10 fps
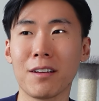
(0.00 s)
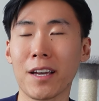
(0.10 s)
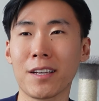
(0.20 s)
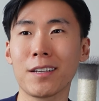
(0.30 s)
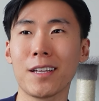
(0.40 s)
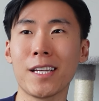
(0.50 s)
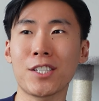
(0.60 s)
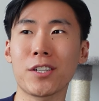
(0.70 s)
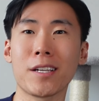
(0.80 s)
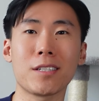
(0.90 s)
Like,
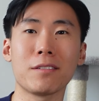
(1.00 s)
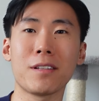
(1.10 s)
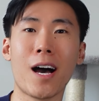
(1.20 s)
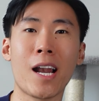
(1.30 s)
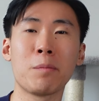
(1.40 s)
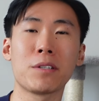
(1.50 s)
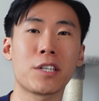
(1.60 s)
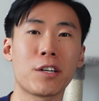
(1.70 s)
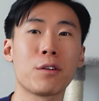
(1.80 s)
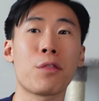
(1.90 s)
it's just a lot of
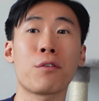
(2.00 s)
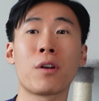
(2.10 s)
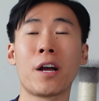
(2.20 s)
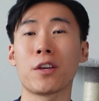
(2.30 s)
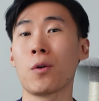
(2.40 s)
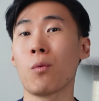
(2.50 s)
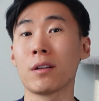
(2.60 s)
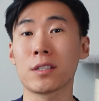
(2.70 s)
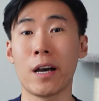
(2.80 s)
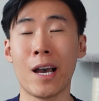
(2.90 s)
material thrown at you at
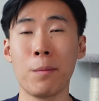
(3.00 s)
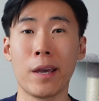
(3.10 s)
one time.